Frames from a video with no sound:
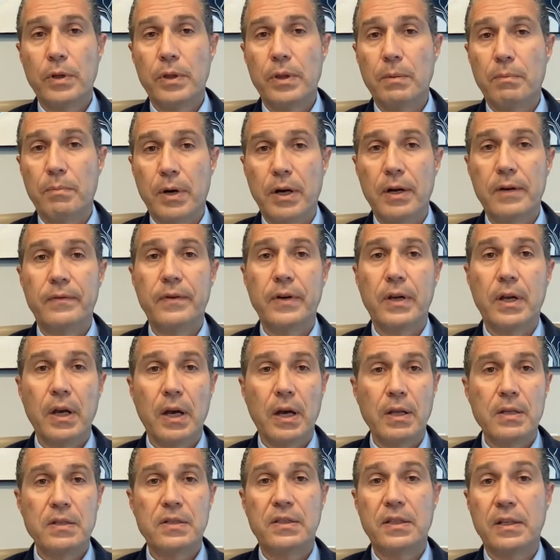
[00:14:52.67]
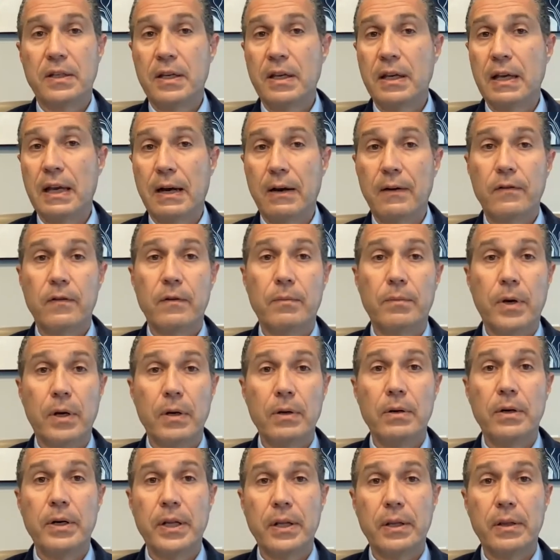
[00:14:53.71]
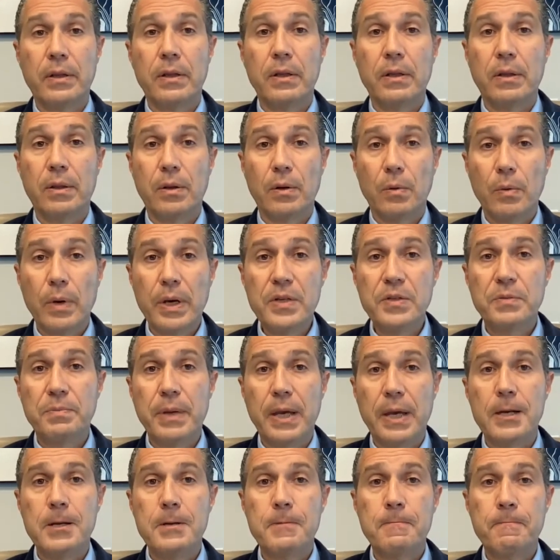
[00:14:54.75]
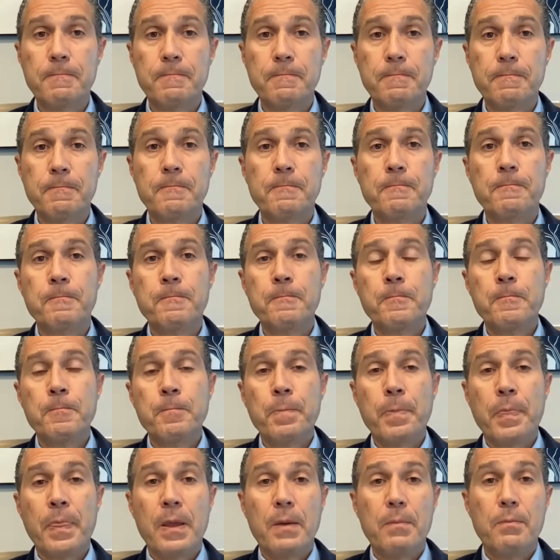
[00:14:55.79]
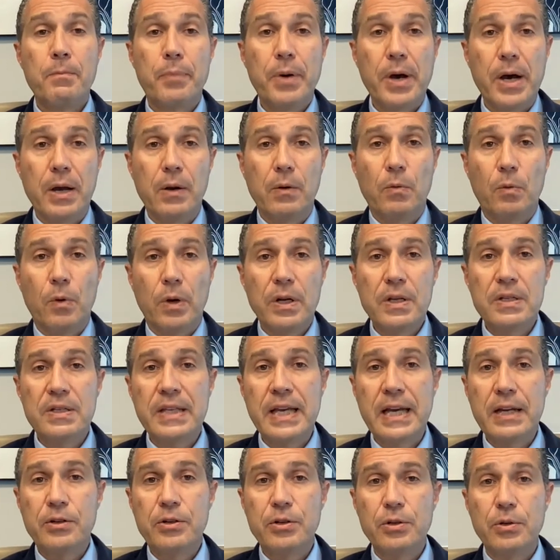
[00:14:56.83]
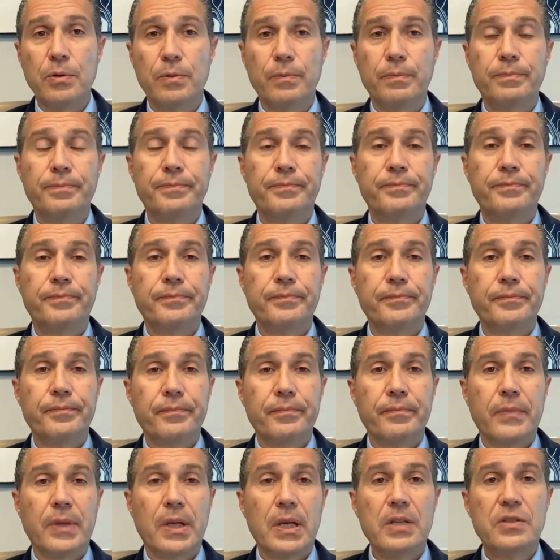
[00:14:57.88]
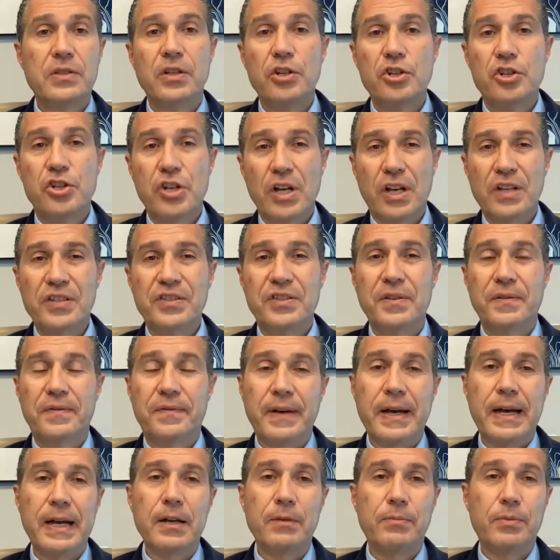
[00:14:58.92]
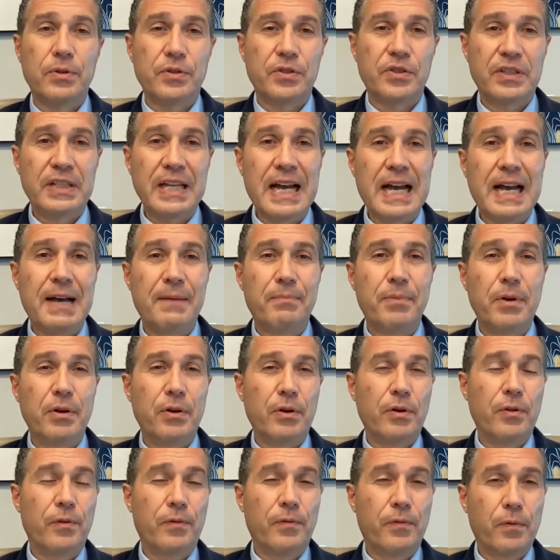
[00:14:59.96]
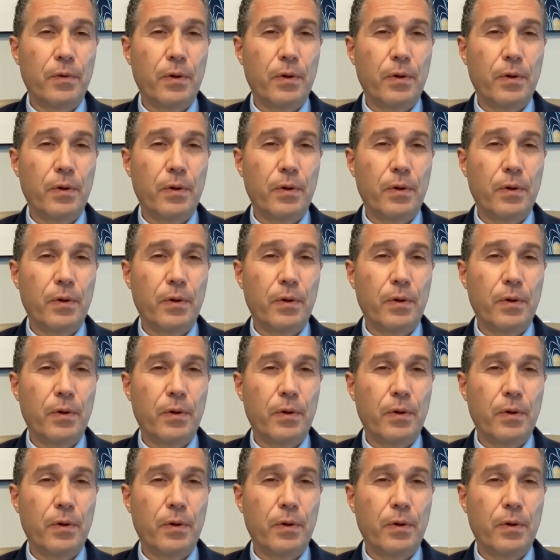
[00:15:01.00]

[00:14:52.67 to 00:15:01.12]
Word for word: with the butt of a gun sticking out from underneath their waistband. But what does that do? It's a justifiable stop under the